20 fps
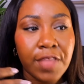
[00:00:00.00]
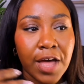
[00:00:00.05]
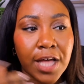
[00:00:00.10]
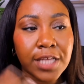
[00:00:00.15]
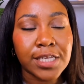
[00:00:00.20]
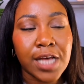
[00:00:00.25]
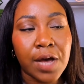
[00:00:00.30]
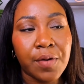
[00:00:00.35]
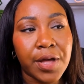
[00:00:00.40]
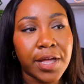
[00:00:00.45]

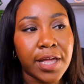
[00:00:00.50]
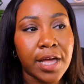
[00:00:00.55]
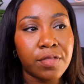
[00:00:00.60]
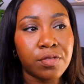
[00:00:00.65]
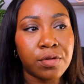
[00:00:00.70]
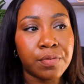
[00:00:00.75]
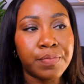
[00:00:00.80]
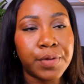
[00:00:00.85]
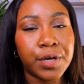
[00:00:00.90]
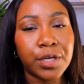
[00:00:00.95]
that's how I get
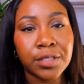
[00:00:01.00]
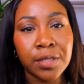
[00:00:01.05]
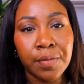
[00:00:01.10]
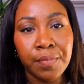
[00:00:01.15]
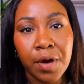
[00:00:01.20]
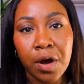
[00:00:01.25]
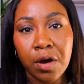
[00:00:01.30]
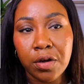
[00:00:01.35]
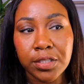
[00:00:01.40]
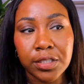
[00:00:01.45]
them, because I'm
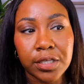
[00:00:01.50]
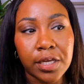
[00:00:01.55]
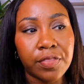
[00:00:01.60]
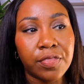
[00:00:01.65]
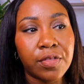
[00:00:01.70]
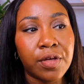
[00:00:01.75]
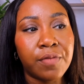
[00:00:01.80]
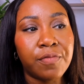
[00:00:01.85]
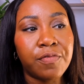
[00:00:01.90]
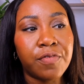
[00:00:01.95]
asking
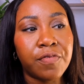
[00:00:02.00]
them for